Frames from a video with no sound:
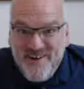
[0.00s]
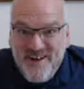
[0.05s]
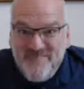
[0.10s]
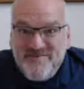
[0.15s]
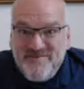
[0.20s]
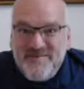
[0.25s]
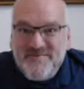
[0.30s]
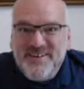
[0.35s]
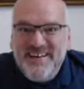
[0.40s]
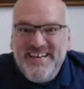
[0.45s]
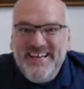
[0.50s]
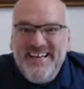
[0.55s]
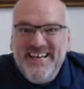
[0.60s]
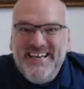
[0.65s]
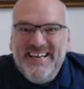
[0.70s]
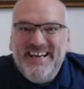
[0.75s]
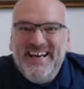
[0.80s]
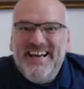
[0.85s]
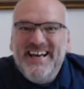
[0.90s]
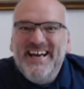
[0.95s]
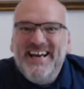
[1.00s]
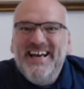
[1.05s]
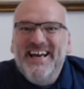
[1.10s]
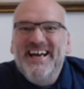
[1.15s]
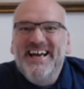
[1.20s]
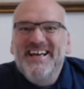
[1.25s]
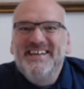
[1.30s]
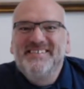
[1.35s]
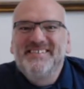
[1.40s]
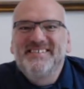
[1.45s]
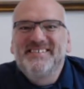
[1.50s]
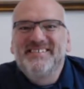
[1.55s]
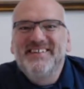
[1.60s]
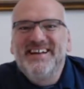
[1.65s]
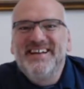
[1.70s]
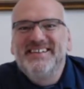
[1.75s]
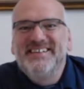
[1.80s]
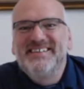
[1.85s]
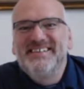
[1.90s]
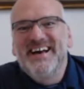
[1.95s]
Everybody, it's
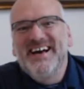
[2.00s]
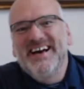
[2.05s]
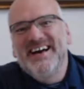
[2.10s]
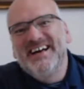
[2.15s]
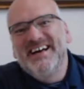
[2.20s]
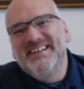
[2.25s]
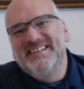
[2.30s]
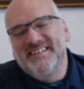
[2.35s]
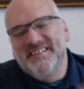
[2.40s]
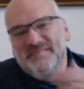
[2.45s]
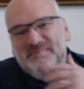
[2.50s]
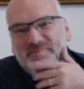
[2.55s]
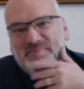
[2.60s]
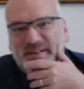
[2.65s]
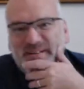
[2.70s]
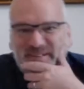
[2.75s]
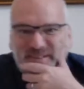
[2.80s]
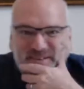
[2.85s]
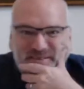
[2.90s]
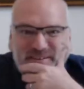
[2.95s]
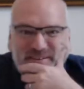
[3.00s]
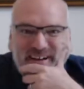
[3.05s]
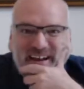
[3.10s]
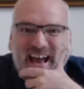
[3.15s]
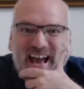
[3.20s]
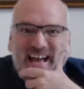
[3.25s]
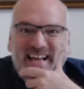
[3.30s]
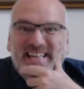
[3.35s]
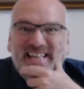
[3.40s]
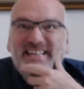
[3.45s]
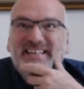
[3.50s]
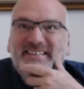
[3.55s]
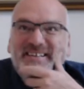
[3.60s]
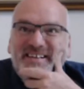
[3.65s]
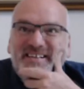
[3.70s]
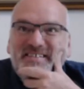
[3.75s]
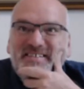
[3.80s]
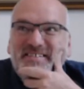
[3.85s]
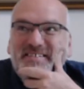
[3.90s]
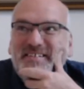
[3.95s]
great to speak to you again
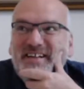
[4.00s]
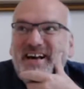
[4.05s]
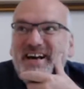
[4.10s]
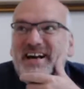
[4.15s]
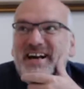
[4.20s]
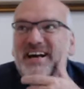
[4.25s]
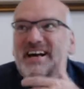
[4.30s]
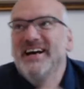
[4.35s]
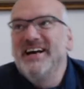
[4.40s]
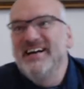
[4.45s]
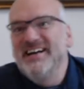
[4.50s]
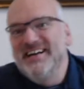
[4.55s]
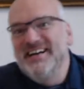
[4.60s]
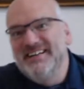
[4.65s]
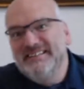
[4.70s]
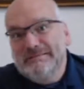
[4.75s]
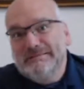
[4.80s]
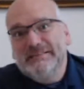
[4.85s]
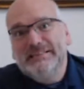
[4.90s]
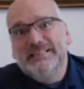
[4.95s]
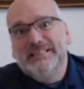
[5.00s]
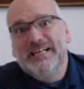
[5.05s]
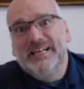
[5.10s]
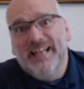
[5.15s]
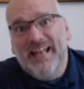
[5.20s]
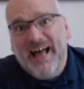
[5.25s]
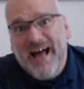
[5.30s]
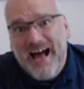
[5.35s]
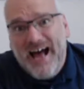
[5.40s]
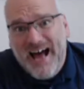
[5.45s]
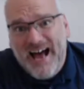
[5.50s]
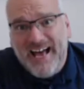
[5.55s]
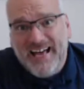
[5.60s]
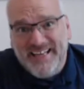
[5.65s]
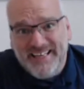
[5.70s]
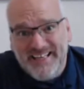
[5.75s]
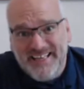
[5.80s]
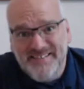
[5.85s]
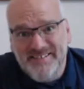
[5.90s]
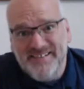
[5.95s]
this
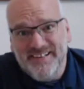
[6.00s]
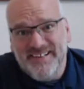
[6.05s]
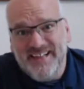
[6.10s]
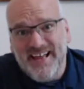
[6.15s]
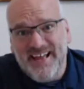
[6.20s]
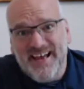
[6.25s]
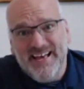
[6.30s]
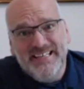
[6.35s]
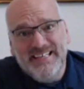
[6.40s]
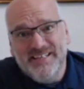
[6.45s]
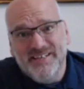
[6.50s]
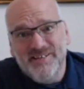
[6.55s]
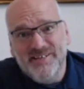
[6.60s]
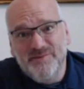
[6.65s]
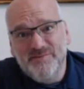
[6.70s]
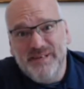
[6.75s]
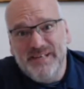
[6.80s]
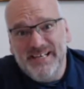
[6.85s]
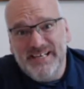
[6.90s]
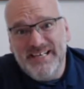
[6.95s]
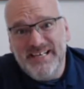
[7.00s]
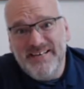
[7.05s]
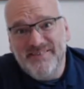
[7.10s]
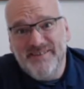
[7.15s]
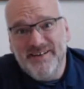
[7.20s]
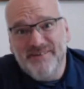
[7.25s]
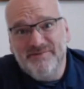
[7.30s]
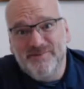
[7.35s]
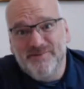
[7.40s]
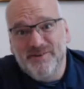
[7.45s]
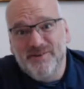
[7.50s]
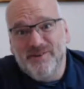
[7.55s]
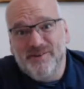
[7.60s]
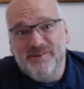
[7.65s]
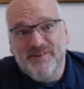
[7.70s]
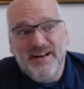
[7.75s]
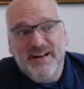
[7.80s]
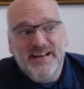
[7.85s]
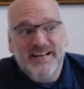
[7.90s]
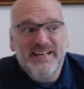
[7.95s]
July, can you believe it? We're
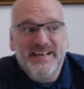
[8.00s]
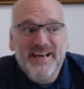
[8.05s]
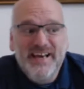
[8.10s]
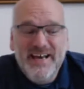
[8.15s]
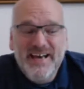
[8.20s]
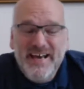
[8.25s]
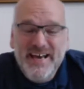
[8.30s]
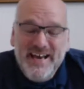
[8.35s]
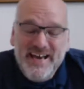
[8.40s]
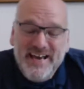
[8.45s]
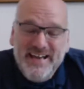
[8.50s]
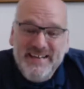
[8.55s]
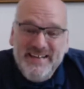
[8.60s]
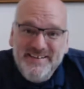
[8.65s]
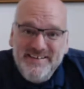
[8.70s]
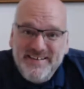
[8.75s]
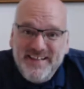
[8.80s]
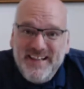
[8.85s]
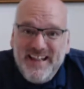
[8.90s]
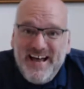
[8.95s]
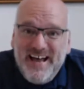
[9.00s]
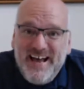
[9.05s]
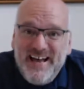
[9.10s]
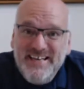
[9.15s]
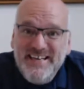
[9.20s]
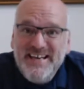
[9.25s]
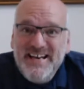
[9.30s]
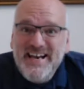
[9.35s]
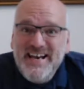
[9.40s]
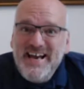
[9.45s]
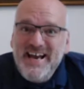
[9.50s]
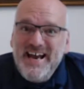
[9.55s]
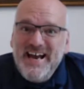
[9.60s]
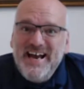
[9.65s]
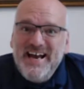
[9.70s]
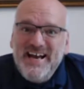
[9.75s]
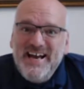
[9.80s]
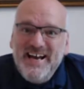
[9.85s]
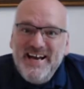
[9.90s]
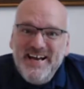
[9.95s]
already in July
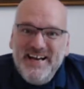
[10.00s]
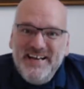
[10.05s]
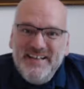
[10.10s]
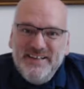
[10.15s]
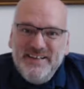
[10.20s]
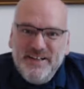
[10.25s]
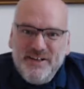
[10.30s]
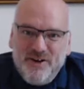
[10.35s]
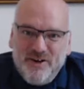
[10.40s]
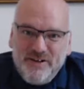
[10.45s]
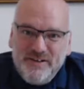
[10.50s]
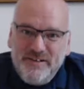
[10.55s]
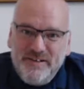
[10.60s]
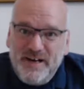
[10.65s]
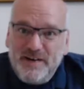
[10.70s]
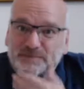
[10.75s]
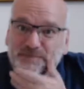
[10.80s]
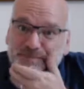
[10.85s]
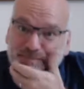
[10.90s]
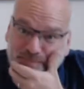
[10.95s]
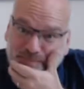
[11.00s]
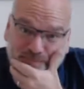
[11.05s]
in the lockdown,